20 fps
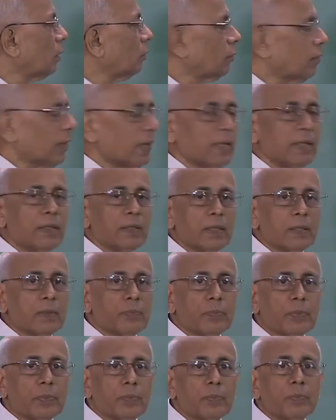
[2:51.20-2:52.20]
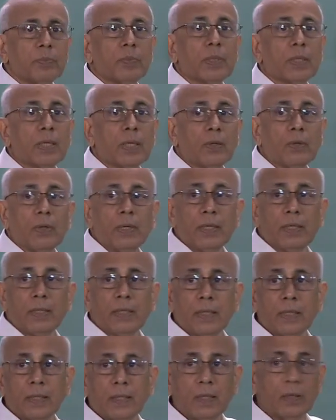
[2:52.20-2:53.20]
to find the particular
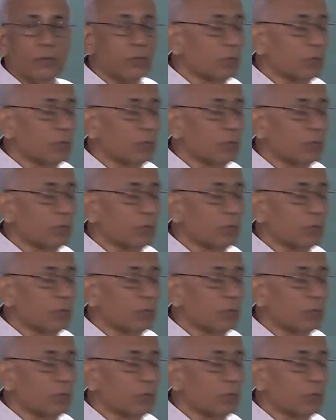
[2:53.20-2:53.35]
integral